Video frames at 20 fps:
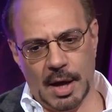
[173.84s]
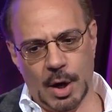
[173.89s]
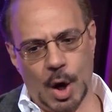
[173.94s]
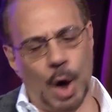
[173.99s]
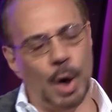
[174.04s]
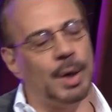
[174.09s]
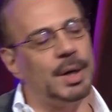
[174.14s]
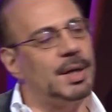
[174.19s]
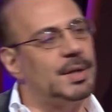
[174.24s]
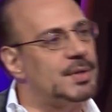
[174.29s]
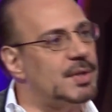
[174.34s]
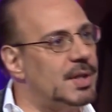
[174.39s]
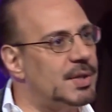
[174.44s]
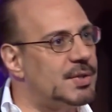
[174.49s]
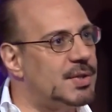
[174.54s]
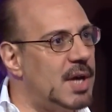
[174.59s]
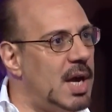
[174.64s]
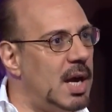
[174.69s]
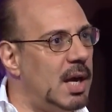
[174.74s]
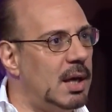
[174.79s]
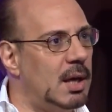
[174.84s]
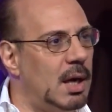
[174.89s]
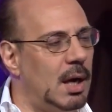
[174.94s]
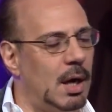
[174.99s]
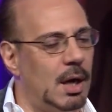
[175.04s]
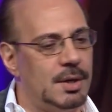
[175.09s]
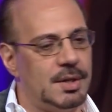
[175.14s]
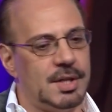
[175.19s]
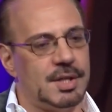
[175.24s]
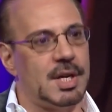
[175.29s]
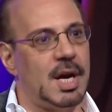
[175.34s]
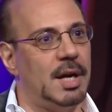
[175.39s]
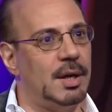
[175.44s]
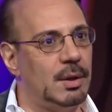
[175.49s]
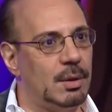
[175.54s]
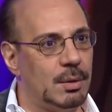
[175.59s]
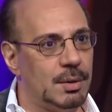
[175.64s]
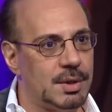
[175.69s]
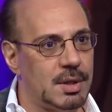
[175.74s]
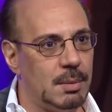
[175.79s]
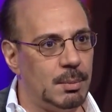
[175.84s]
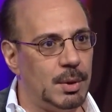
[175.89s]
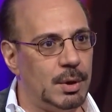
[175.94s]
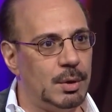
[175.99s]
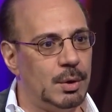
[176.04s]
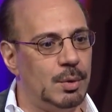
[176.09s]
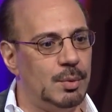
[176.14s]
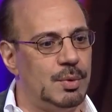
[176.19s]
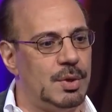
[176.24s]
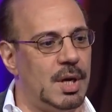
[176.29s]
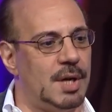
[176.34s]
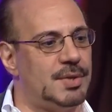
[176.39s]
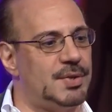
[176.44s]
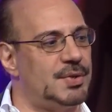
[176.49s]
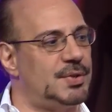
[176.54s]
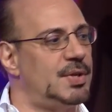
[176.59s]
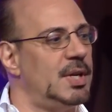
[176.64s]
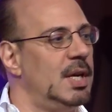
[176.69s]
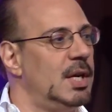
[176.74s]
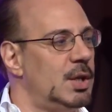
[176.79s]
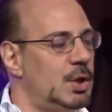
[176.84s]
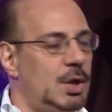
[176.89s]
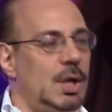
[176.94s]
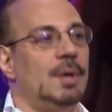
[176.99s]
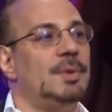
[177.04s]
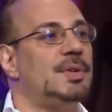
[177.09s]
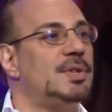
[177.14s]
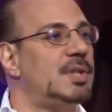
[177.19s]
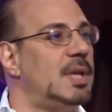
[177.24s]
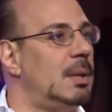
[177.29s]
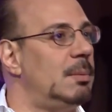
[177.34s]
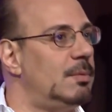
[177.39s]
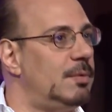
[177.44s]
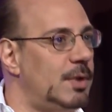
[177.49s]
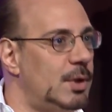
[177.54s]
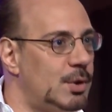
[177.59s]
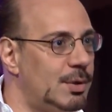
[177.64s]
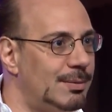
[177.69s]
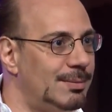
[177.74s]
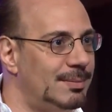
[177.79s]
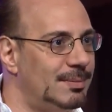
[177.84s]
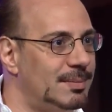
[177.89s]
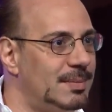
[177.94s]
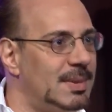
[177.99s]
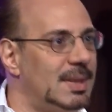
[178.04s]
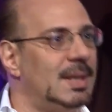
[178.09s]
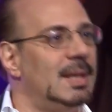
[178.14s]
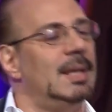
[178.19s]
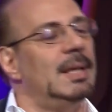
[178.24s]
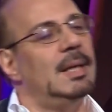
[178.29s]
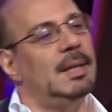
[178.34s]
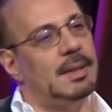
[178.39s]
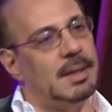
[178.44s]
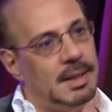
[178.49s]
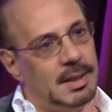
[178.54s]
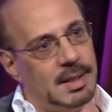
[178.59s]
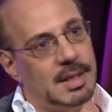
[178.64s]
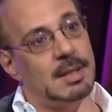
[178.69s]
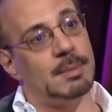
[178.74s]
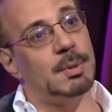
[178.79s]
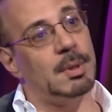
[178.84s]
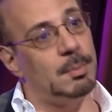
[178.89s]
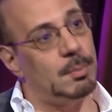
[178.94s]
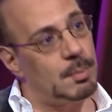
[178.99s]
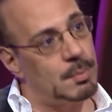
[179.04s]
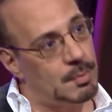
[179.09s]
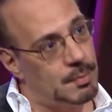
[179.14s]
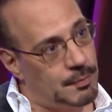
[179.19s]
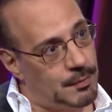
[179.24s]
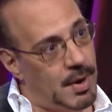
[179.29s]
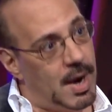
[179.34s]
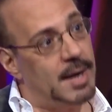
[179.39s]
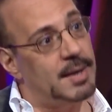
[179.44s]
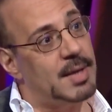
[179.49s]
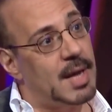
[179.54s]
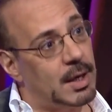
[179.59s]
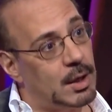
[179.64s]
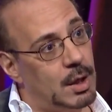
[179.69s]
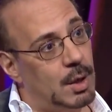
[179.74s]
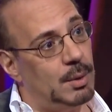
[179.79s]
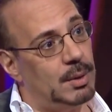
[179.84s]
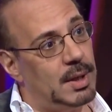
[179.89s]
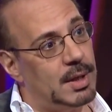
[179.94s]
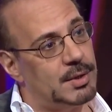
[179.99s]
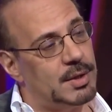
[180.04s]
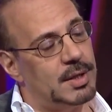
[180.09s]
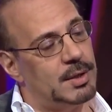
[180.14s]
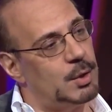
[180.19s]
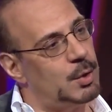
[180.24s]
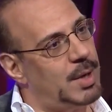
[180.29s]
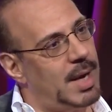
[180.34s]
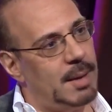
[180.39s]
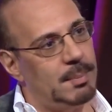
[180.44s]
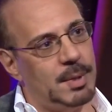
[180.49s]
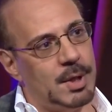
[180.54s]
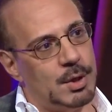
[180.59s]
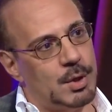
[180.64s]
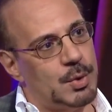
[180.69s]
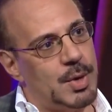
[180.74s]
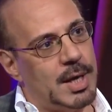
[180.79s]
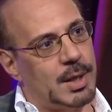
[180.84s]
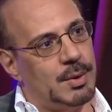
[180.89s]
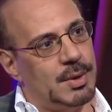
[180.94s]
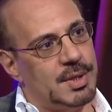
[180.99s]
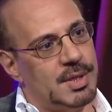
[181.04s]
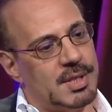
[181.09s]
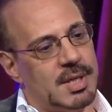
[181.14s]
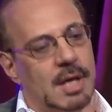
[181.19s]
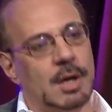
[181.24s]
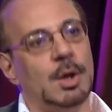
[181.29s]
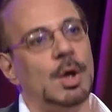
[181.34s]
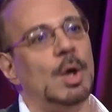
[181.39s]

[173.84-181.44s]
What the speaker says: An artist, let's say a designer or someone who doesn't share the same vision. They need to find that coalescence. And you can't be a director and just say,